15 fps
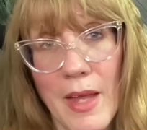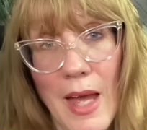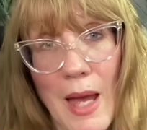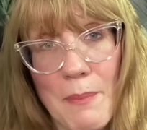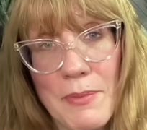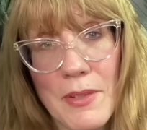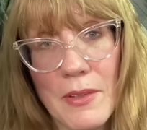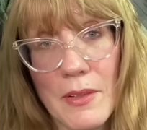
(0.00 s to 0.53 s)

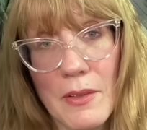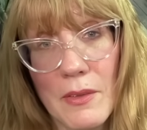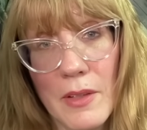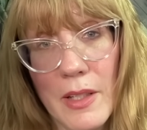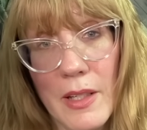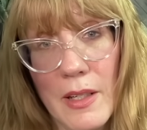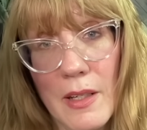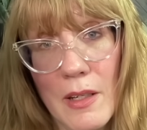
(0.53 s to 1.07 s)

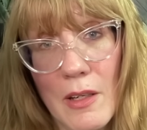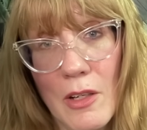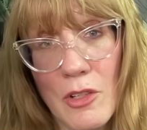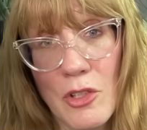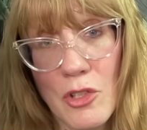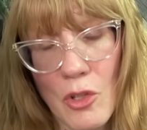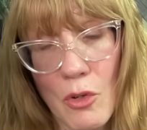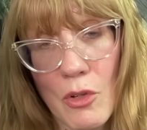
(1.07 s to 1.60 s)
absolutely
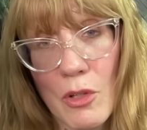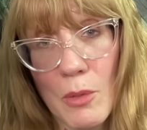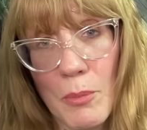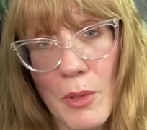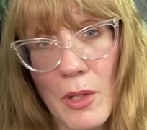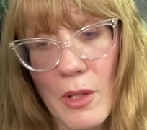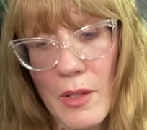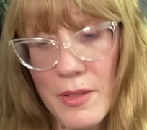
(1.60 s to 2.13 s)

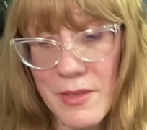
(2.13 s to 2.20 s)
adorable